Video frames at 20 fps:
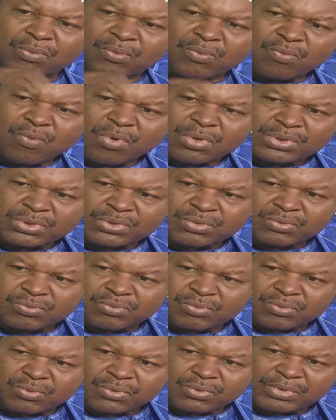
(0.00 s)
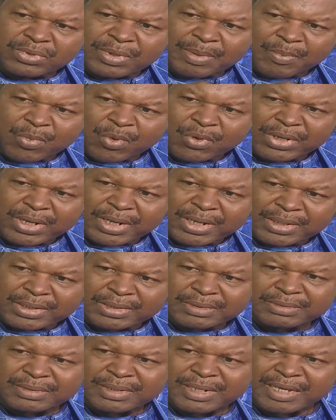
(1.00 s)
what would your mother
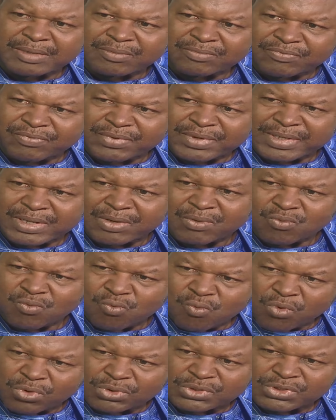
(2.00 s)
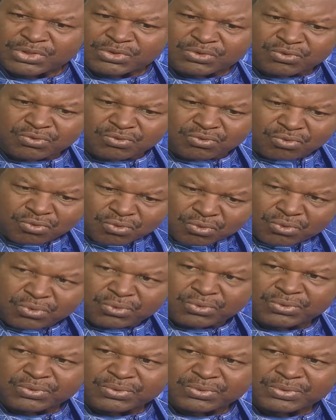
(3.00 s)
and father want you to
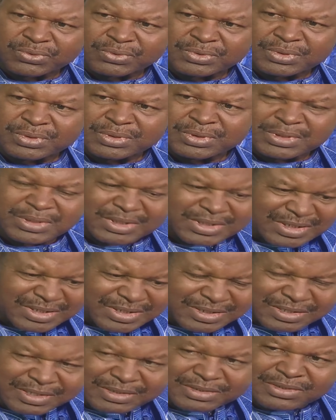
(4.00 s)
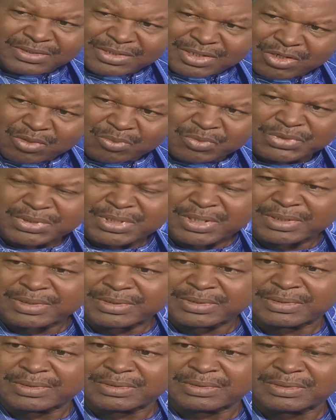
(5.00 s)
do in this
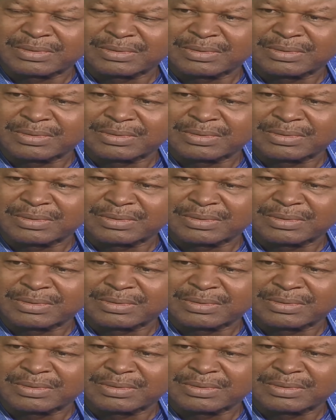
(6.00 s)
circumstance?